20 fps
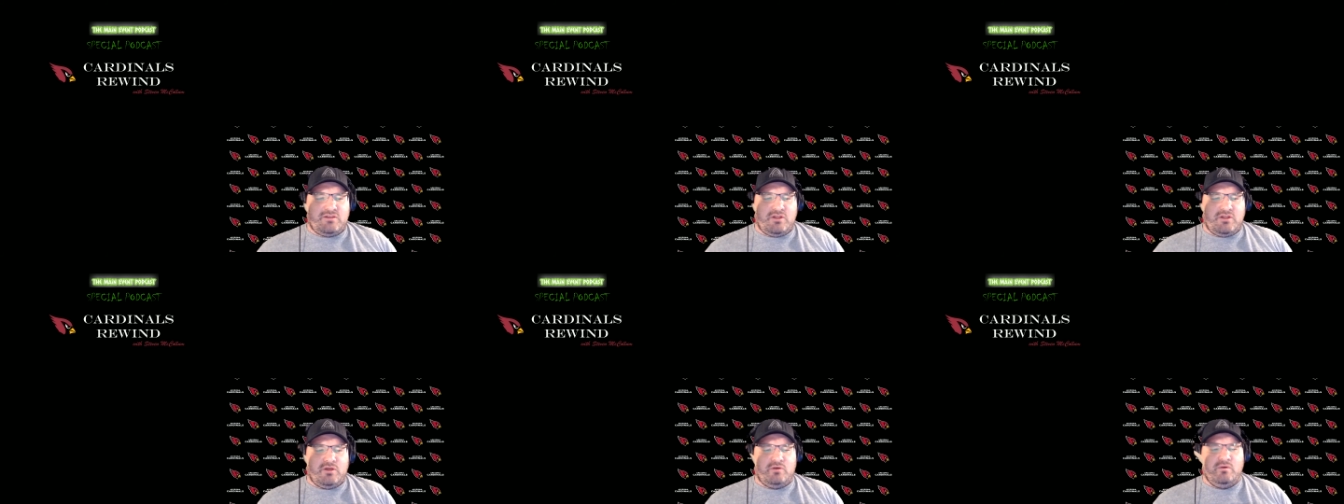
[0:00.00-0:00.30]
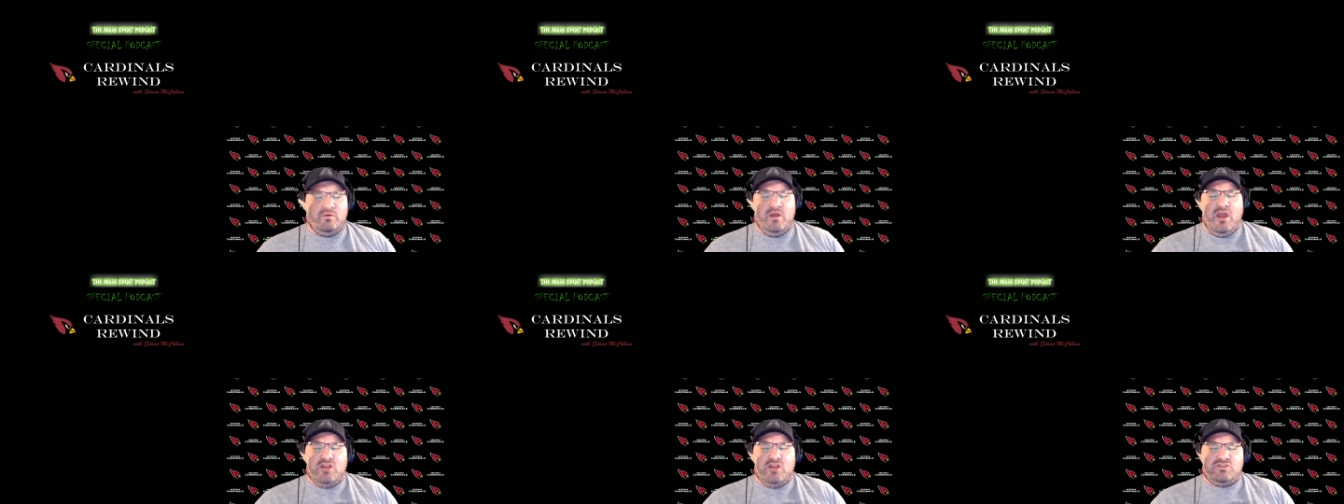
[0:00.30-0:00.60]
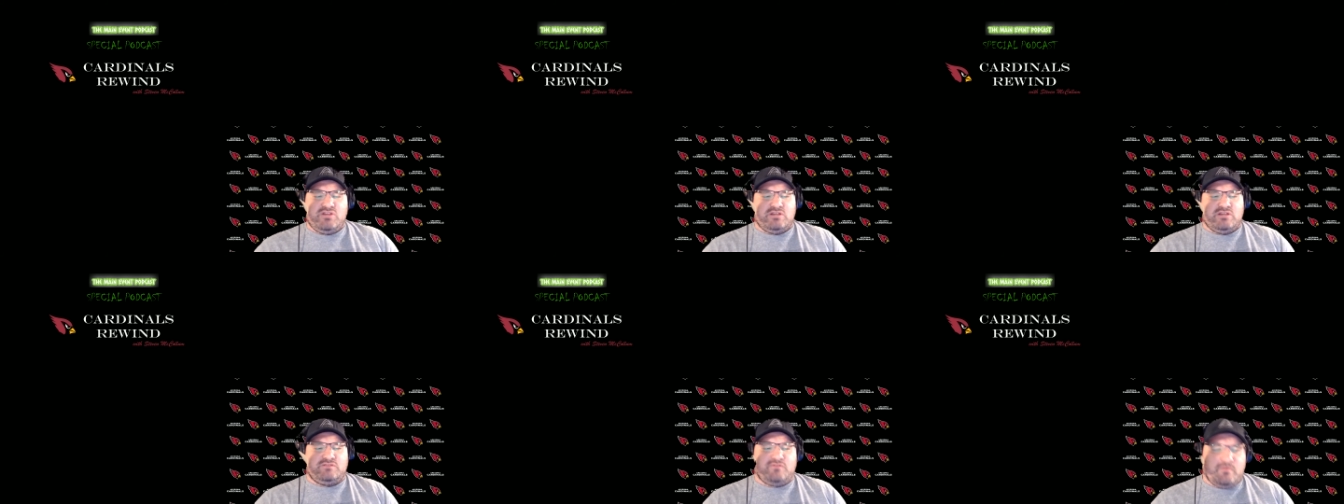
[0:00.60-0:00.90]
do
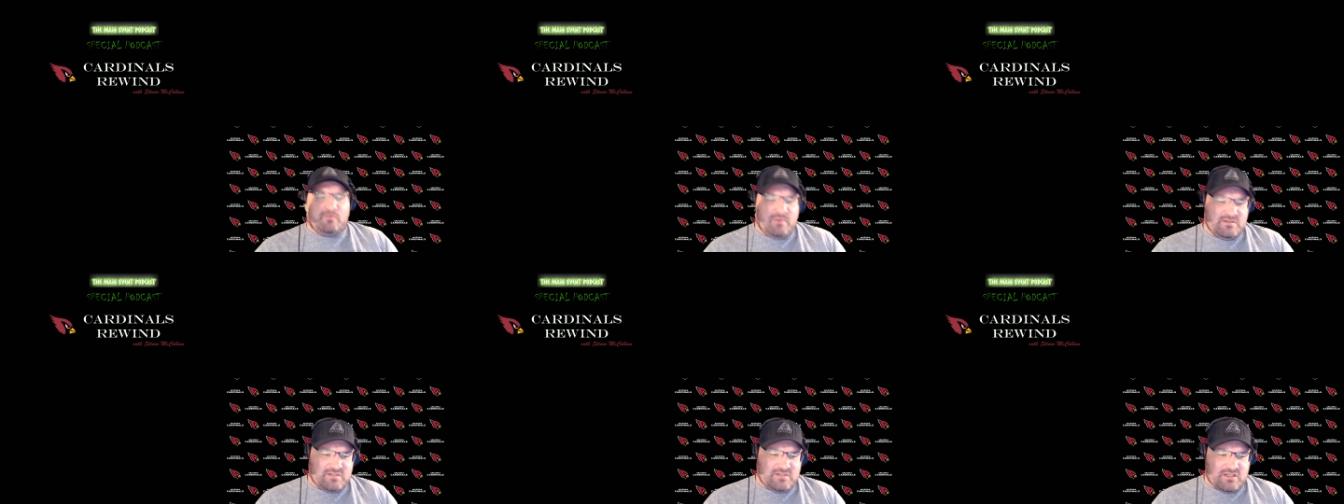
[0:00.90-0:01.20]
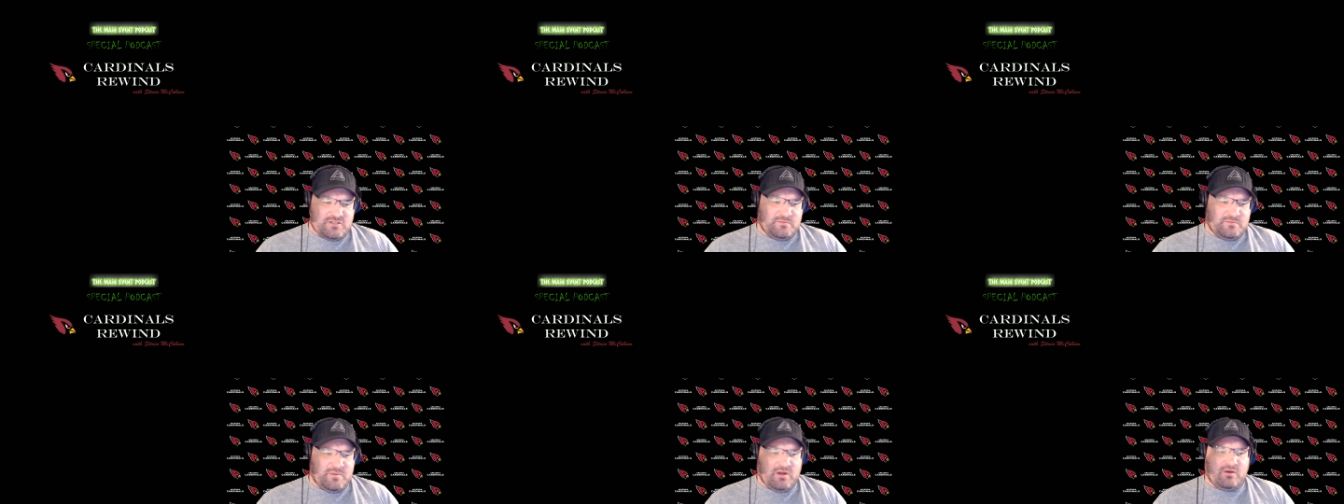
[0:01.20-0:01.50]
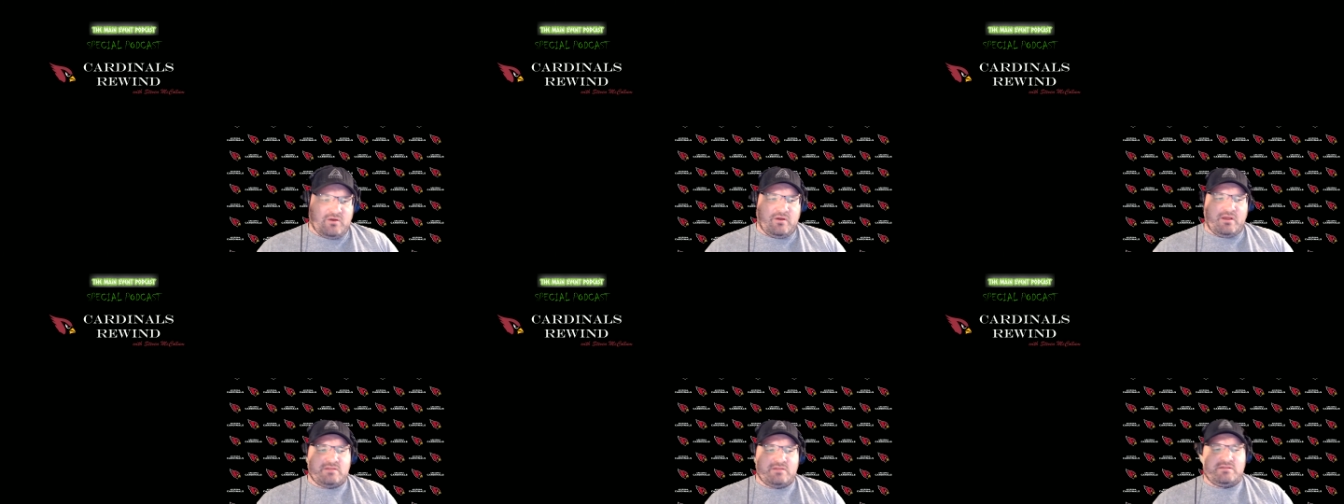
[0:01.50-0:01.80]
just from his
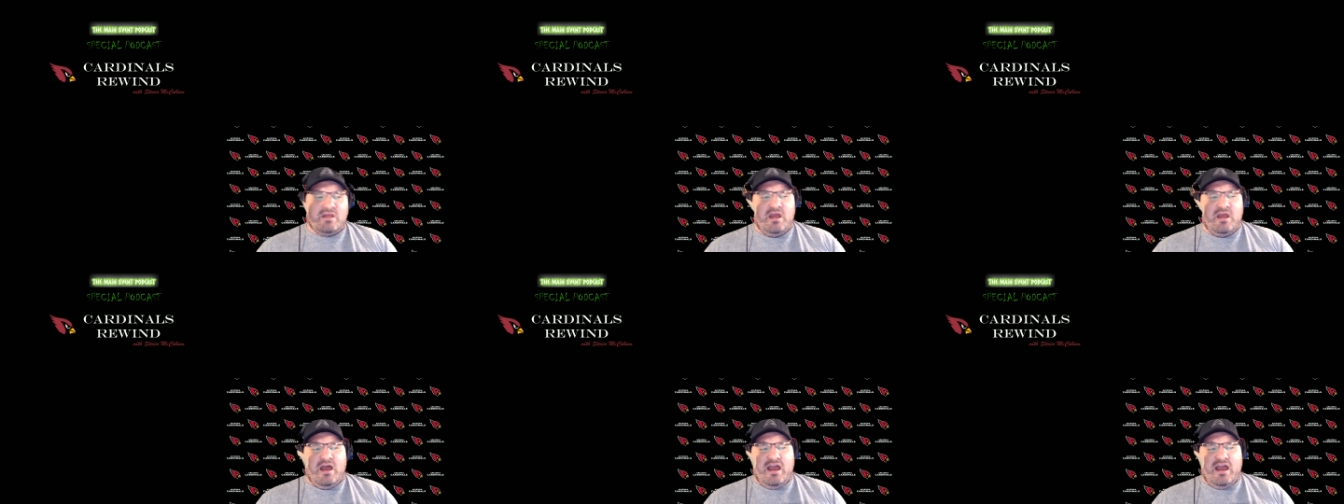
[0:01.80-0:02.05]
experience.